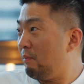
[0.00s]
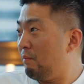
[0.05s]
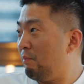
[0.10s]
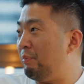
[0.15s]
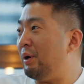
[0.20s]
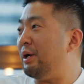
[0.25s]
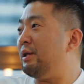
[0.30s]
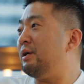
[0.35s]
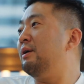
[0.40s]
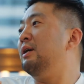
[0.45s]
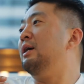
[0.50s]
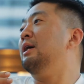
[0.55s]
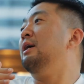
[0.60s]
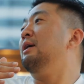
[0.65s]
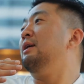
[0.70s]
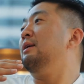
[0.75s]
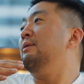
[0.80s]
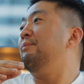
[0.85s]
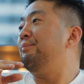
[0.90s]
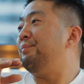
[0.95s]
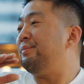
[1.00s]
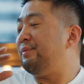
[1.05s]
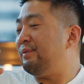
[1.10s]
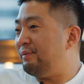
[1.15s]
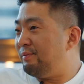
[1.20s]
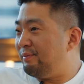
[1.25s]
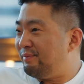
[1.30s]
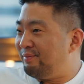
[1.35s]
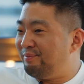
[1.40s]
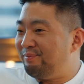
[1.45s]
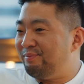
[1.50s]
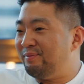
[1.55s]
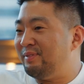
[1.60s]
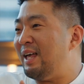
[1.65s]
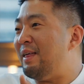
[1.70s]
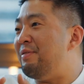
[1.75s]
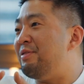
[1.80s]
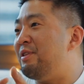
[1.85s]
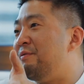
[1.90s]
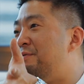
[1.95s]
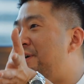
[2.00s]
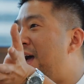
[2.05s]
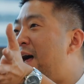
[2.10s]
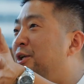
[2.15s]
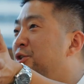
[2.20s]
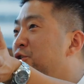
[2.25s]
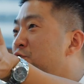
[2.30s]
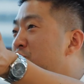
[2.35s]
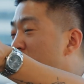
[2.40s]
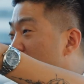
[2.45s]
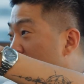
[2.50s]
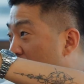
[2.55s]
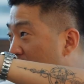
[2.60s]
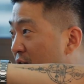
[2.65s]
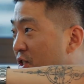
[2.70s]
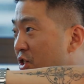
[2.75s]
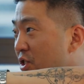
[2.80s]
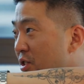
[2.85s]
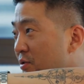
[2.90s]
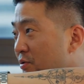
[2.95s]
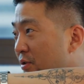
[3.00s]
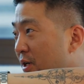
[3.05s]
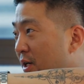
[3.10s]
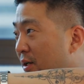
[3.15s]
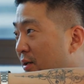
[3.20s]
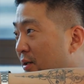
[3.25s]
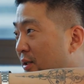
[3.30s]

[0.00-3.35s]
But then the value changes, right?